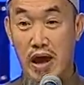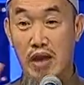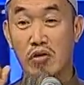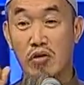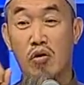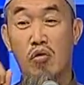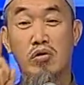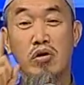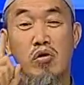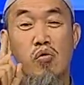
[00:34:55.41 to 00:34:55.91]

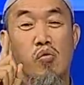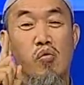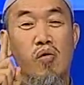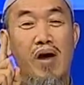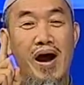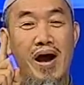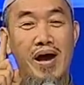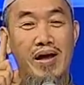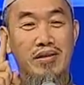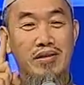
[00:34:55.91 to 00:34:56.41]
and only
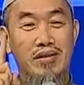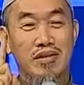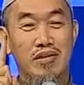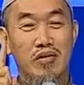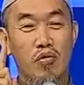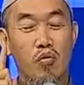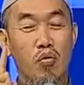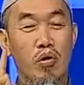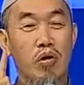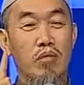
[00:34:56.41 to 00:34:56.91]

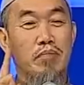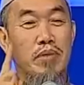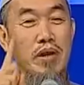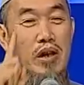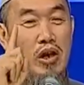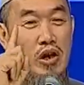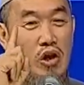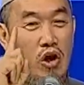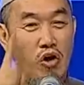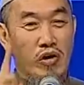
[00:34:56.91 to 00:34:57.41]
one will
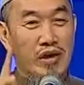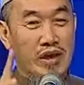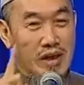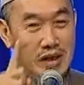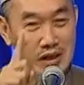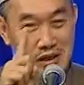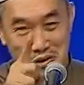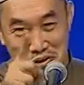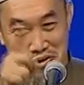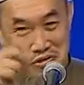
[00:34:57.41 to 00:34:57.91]
be
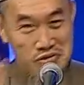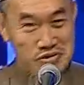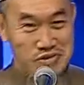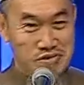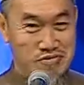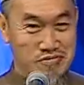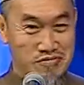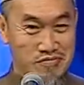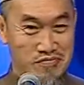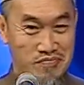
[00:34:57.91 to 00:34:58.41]
loyal
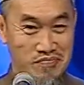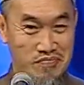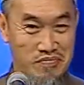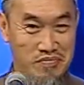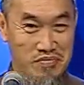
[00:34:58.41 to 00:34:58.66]
to you.